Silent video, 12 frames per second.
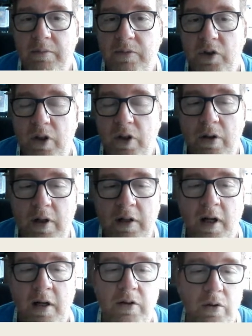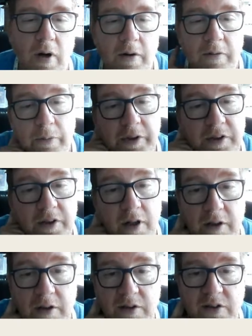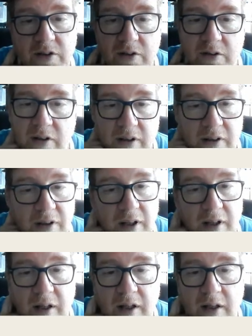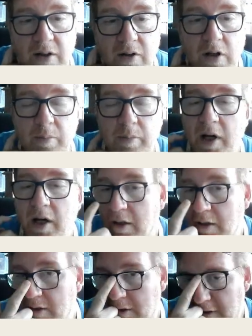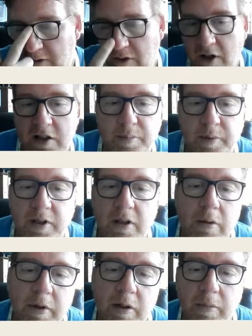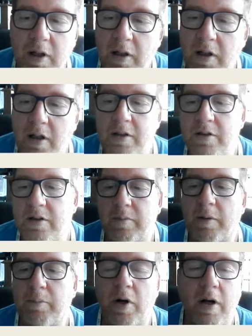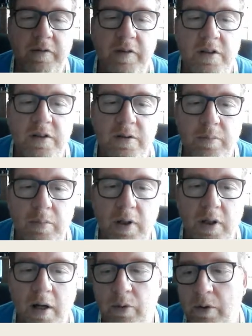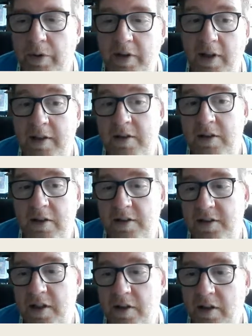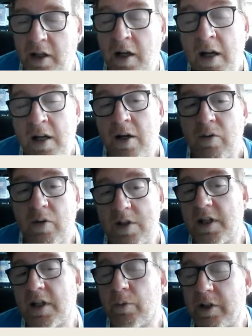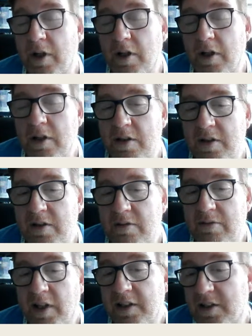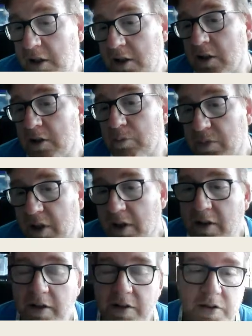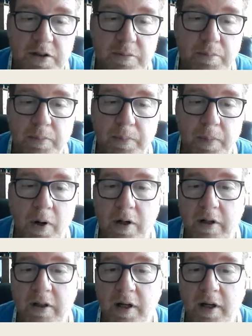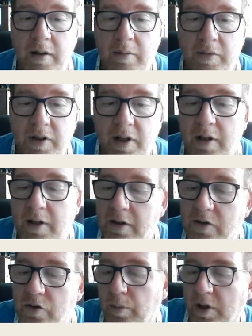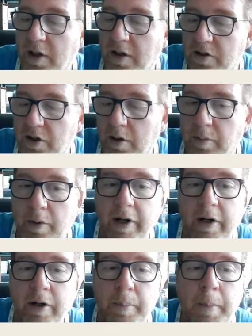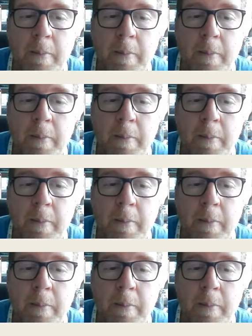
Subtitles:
So I do offer returns, and it'll come back. It'll cost me a little bit of money, cut into my profits, but I will relist it and sell it again. Once again, returns, they suck, but it's just part of the game. Can't get too bent out of shape about